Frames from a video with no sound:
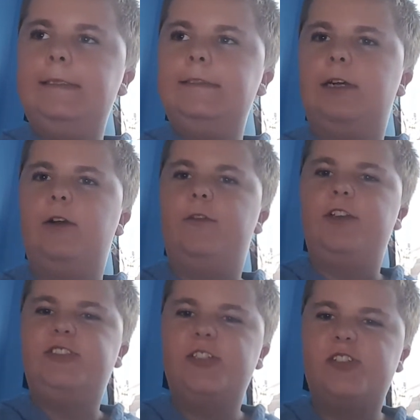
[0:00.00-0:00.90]
So if you
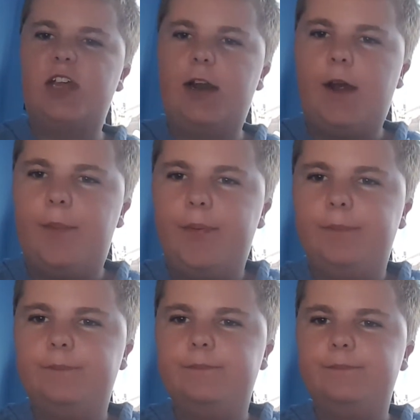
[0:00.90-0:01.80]
search that up
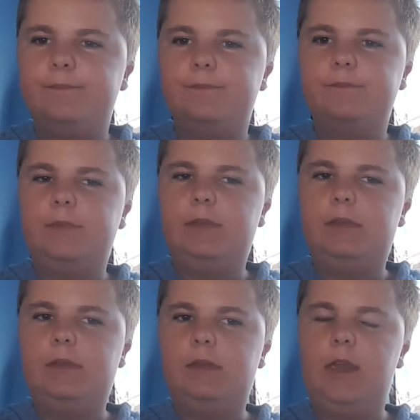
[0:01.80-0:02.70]

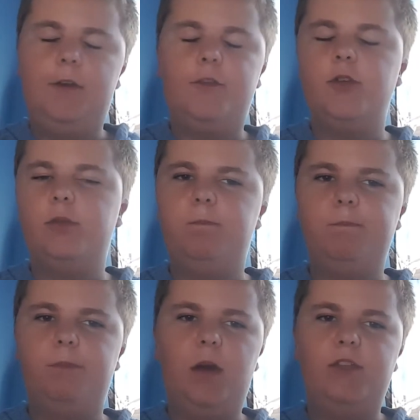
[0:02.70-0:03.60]
in a few
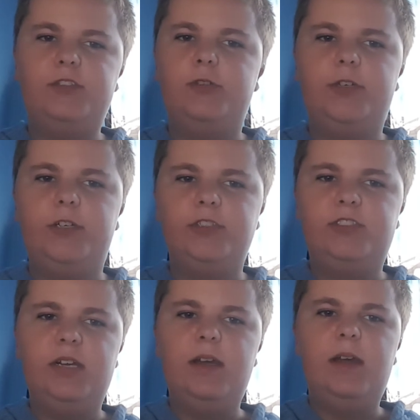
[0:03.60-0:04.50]
months or years,
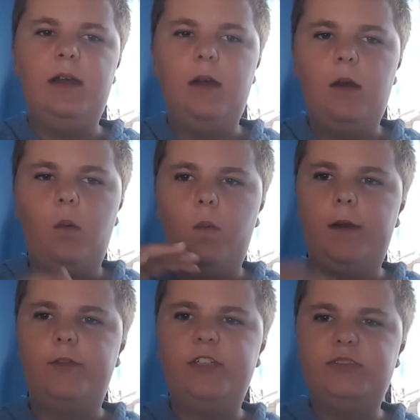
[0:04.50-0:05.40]

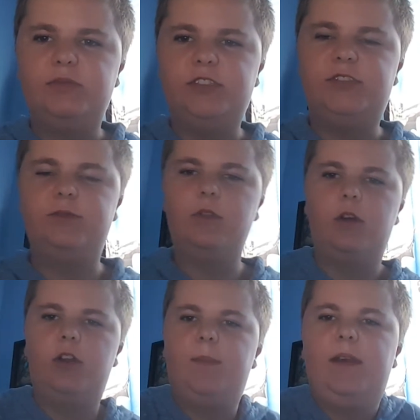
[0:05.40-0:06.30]
whenever this was
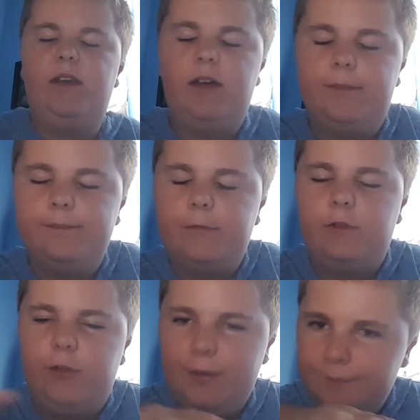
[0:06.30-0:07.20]
already been done,
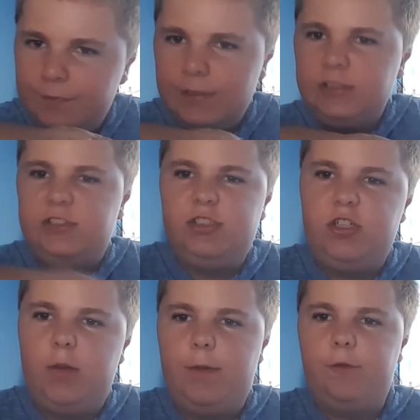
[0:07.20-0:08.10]
if you search
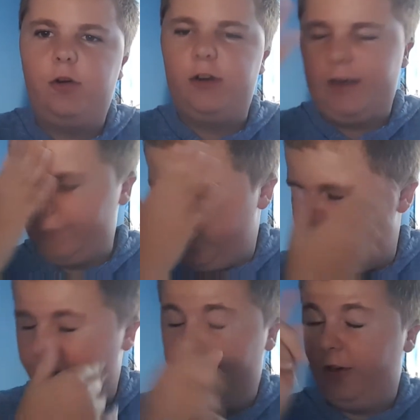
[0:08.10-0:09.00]
it up before or after,
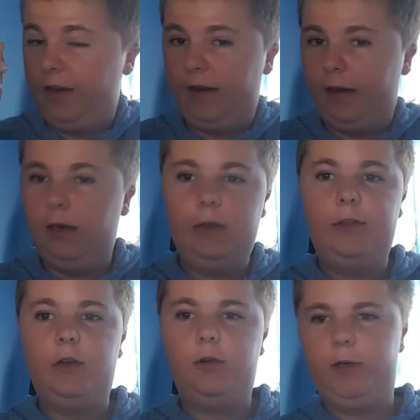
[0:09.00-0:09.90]
you're either going to get
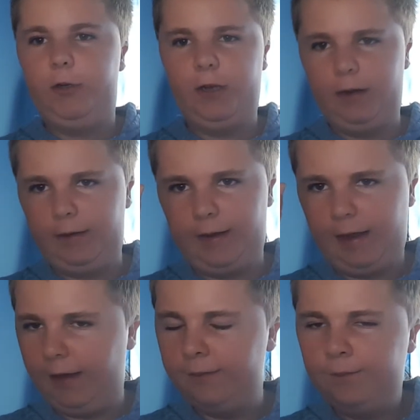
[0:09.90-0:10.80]
nothing or you're going to get